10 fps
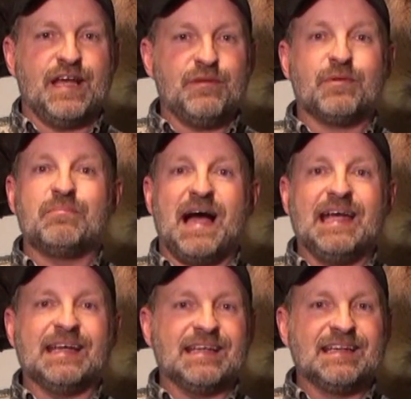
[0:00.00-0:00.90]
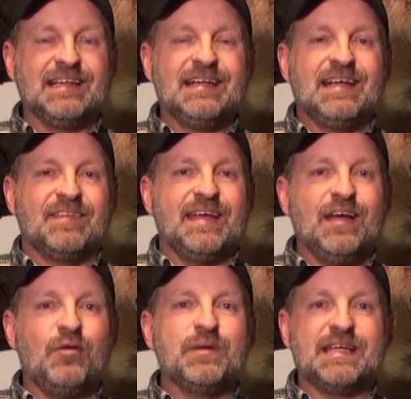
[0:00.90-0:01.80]
they were mighty. They
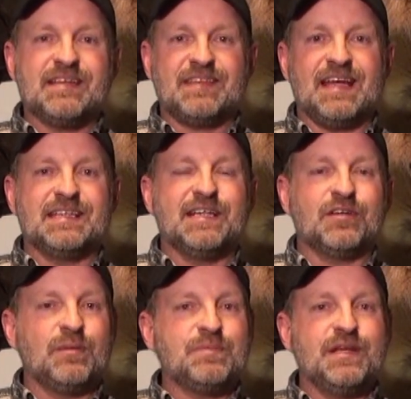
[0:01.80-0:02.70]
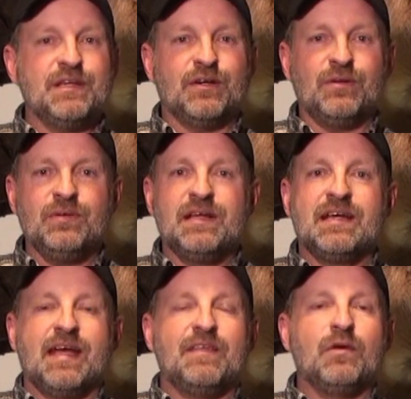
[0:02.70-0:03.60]
helped me get that deer up the hill.
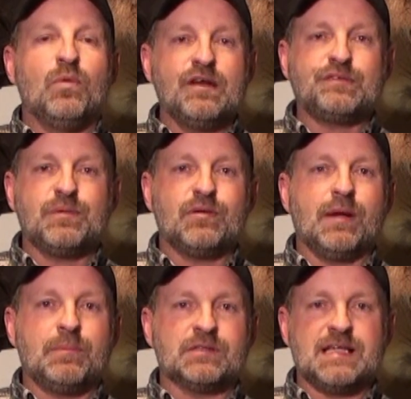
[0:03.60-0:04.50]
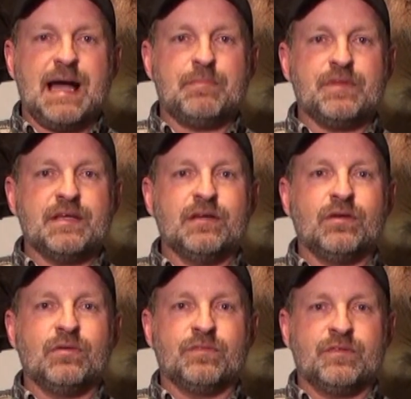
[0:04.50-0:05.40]
And then once we were up on top of the
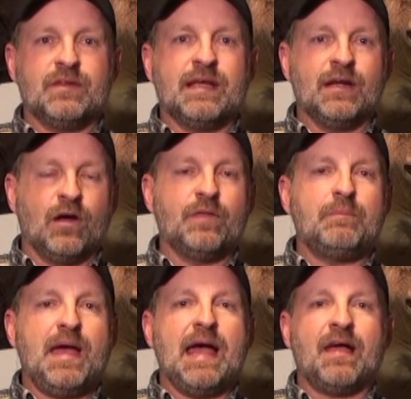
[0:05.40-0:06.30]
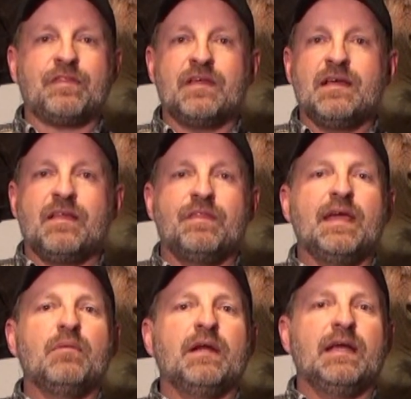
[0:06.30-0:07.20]
hill and on the path,
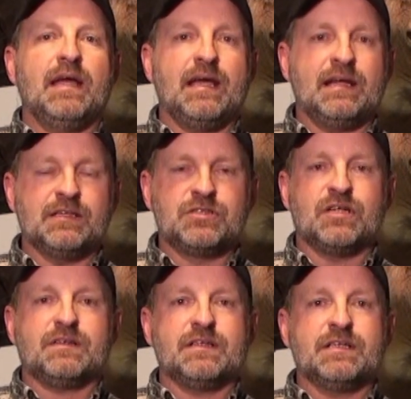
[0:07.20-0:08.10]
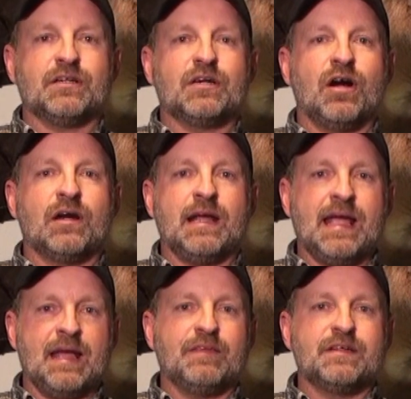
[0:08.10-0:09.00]
they went ahead and took the deer cart
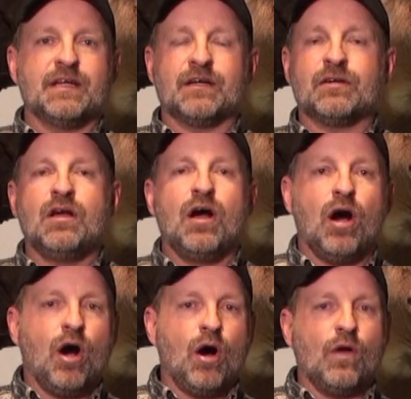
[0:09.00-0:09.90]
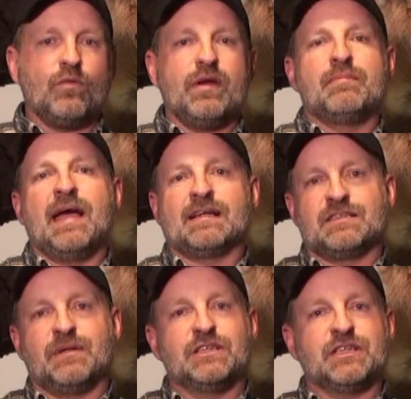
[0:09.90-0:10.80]
and the deer all the way back
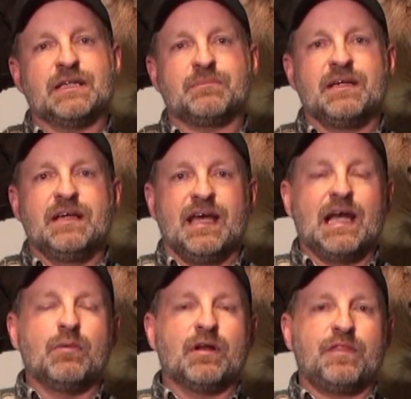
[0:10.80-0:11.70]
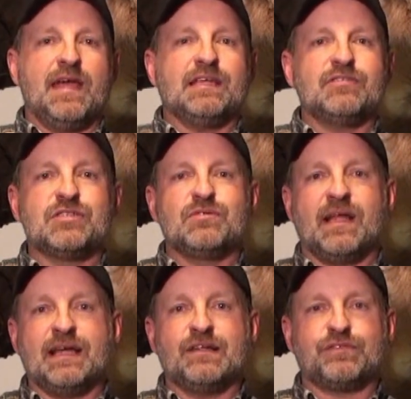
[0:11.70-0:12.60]
to my Jeep. And I want to thank you two
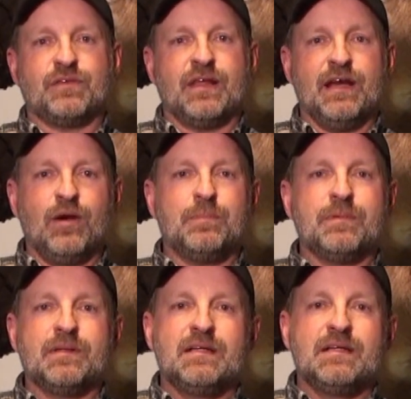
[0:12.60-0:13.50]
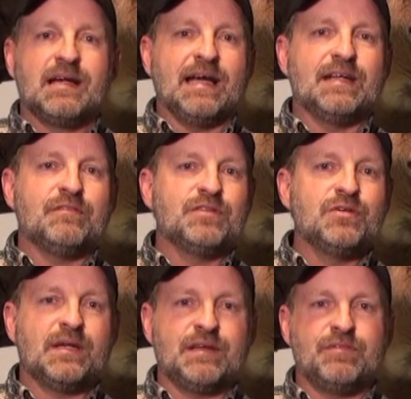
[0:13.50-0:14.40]
ladies for the help. I didn't
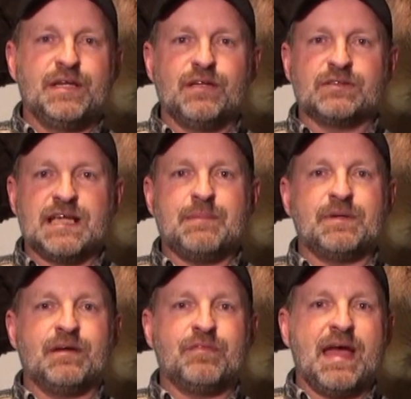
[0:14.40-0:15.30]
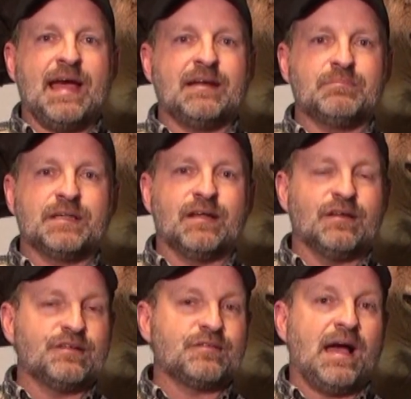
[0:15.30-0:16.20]
do any videotaping of that
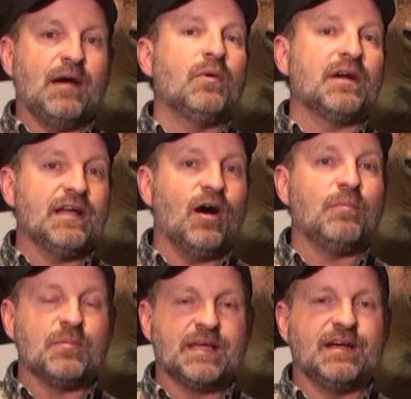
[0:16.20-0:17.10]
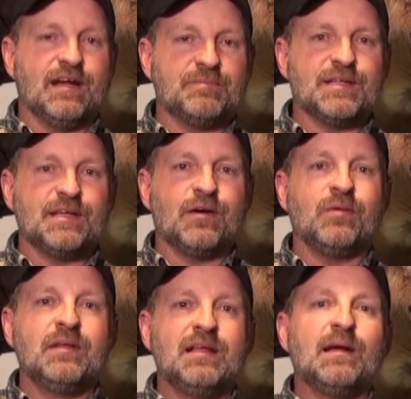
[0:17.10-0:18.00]
because I wanted to help them get it up the
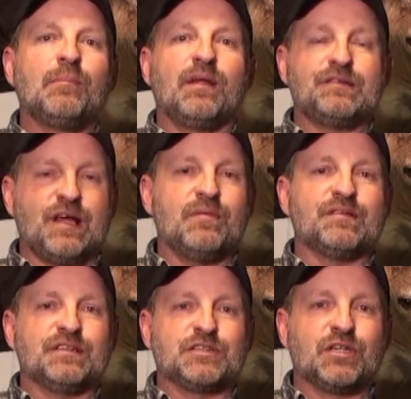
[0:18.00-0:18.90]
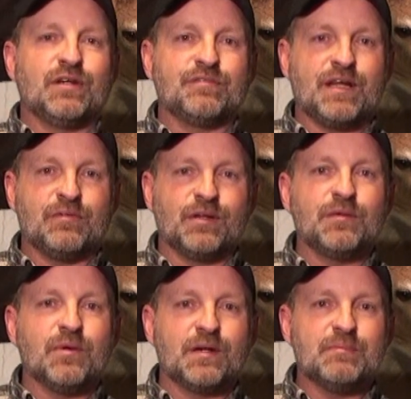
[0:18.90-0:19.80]
hill. Plus, I wasn't sure if they
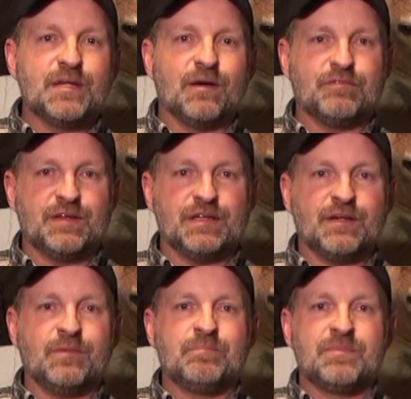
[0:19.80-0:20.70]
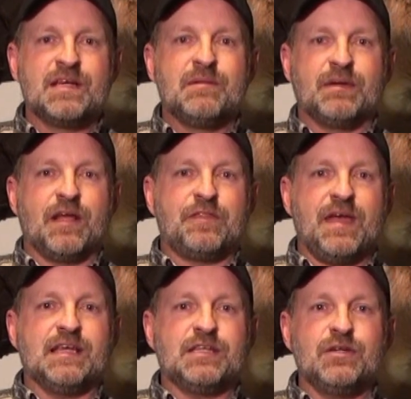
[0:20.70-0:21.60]
really wanted to be on video. But I
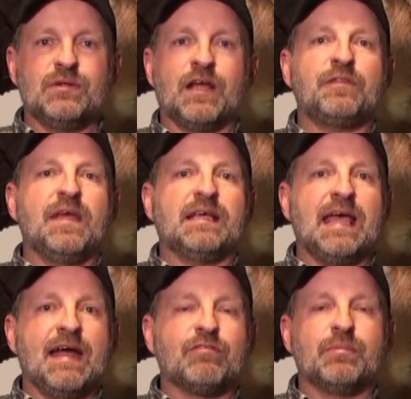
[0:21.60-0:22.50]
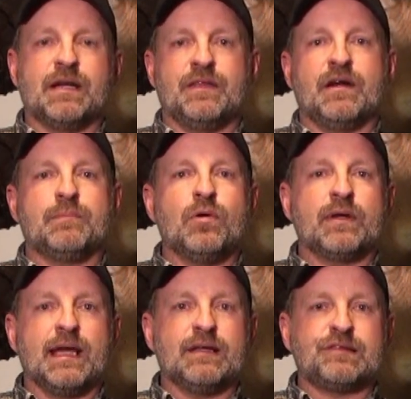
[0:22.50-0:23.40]
thank you, and I thank everybody there at
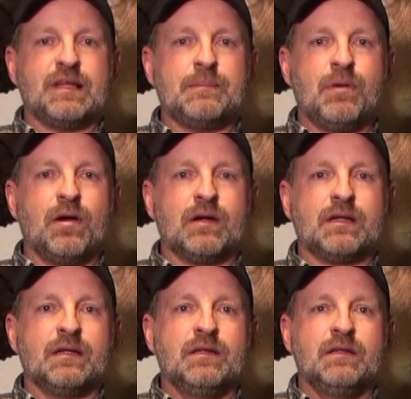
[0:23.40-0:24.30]
Pokagon State Park.